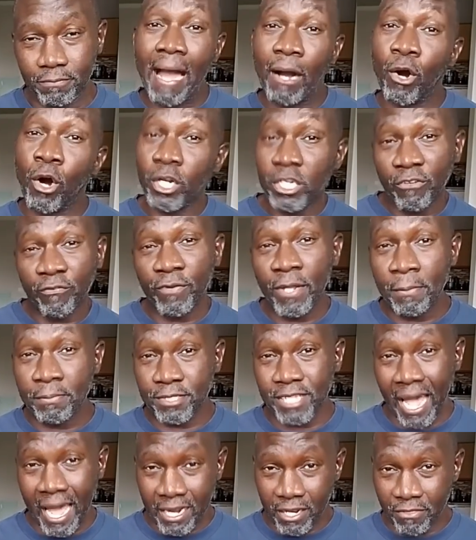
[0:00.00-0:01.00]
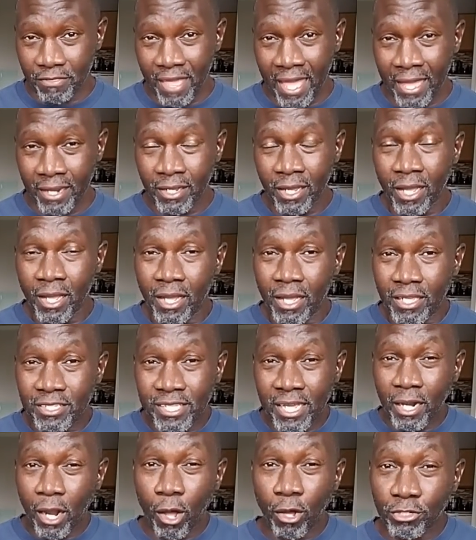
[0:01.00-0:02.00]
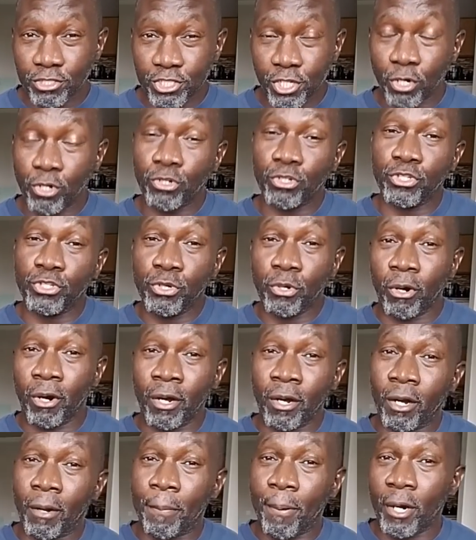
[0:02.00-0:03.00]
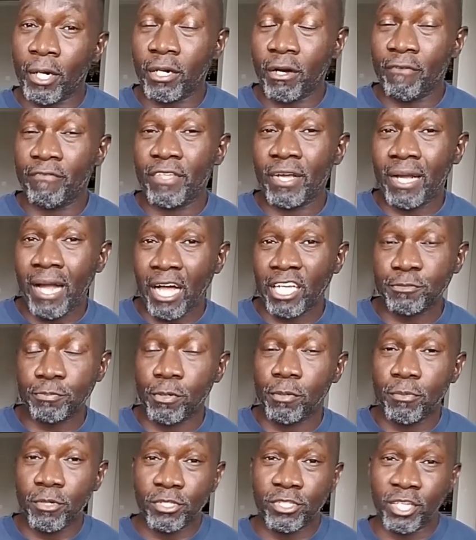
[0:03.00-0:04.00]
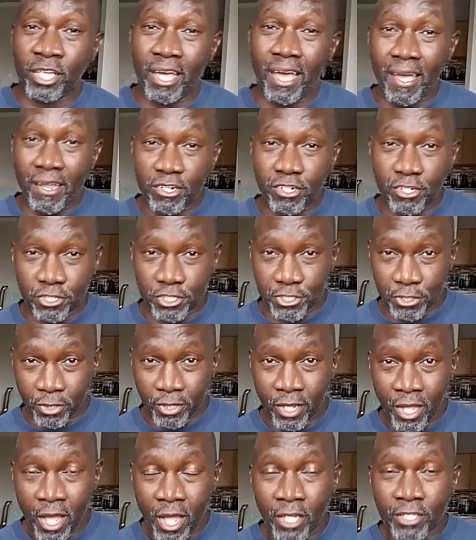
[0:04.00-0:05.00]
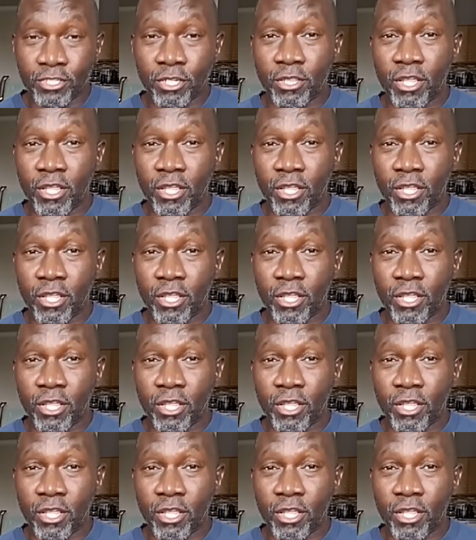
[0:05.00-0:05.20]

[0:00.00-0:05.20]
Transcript: Now, on the flip side of that is that also you are a part of the gospel music industry.